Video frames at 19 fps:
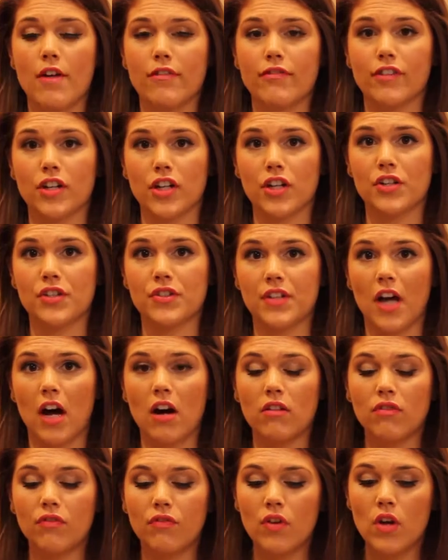for
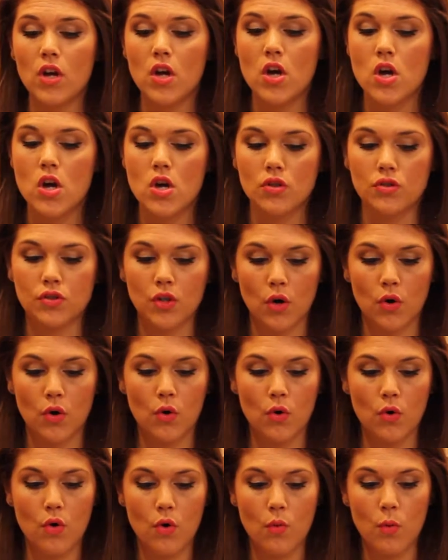yourself.
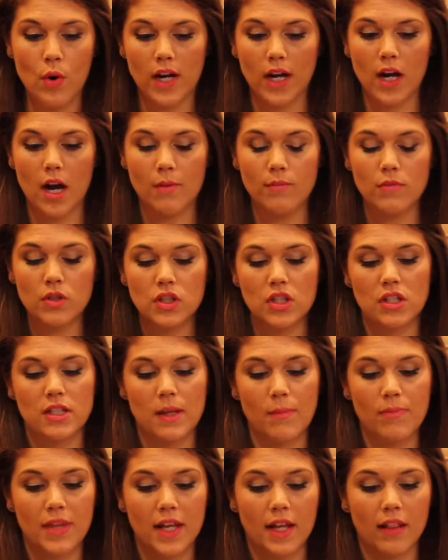So when it comes to
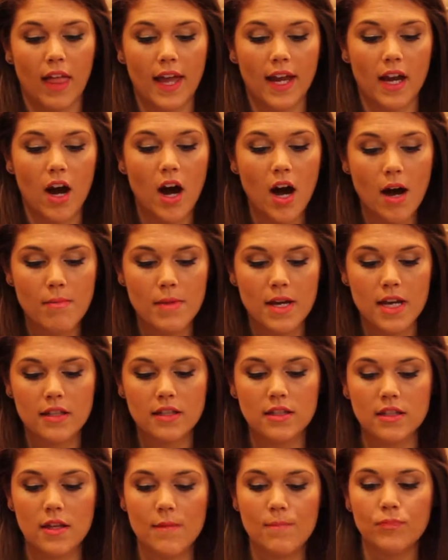something like a
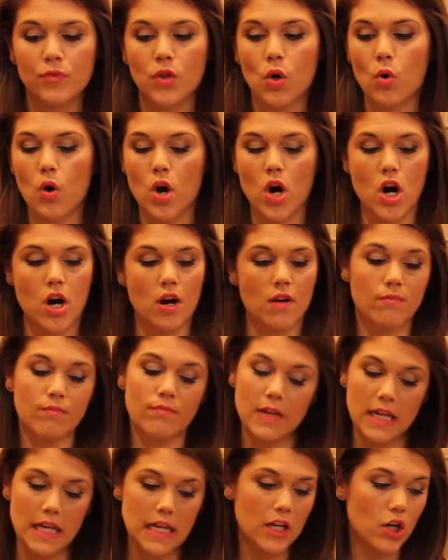hummus, or
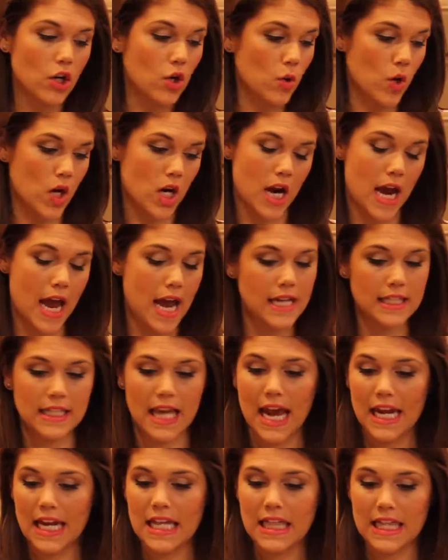meat or eggs,
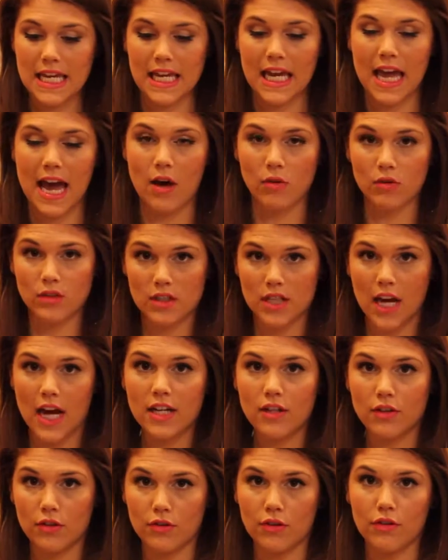anything outside
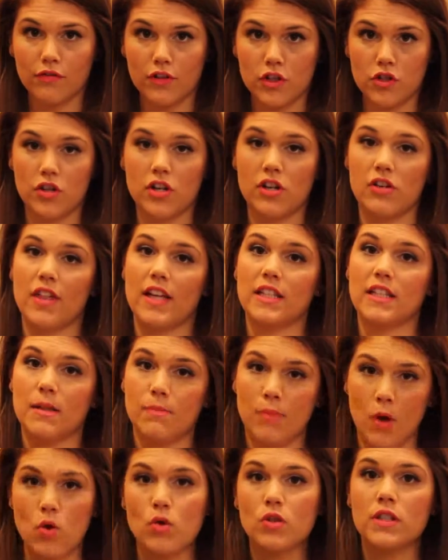of the refrigerator that's
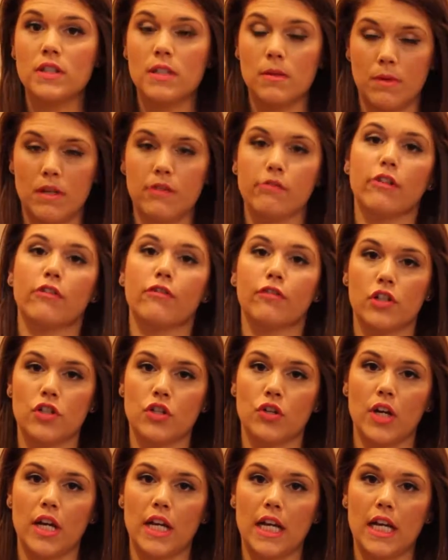supposed to be
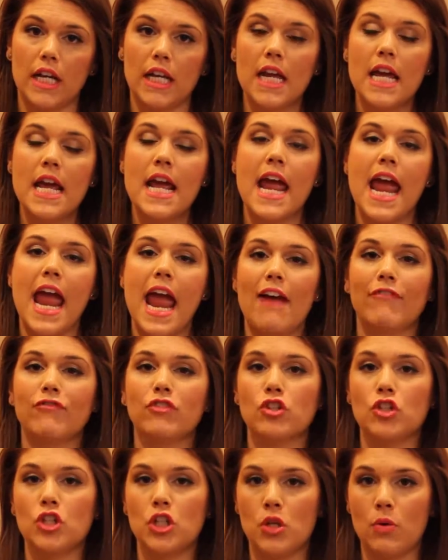refrigerated.
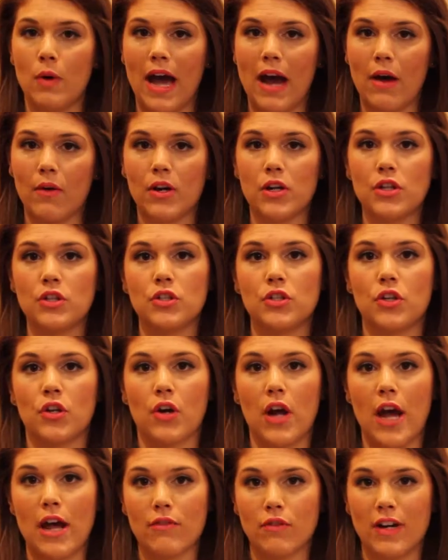After 2 hours, you're
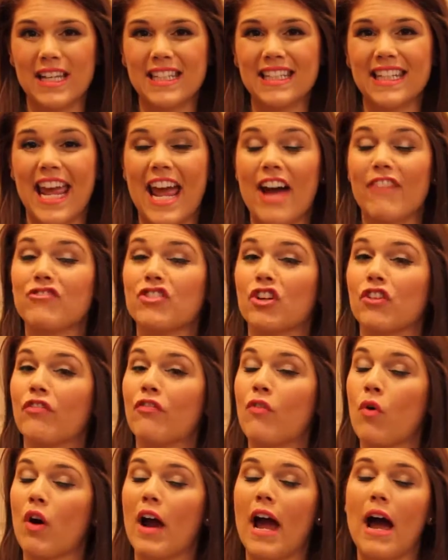at risk. After
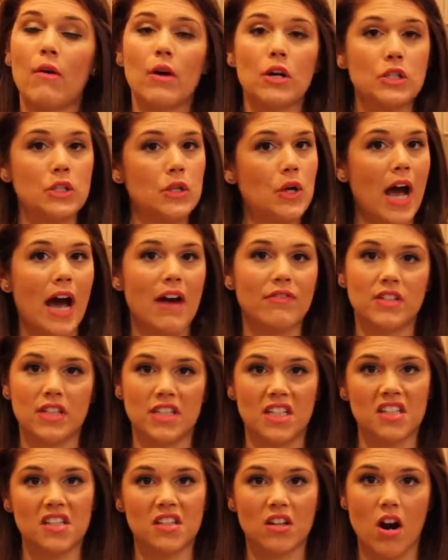4 hours, you have to
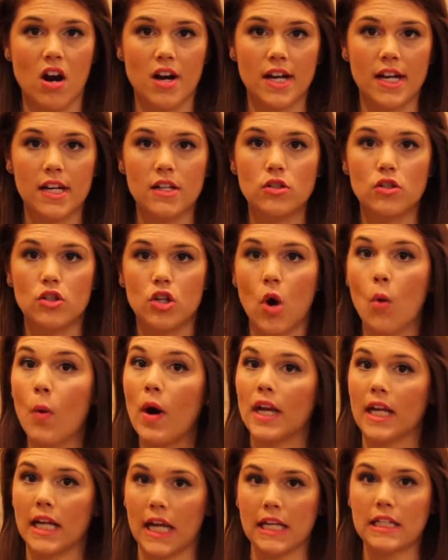discard it, so you don't
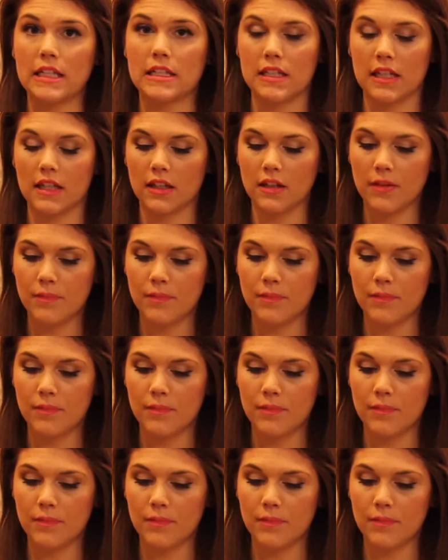want to get sick.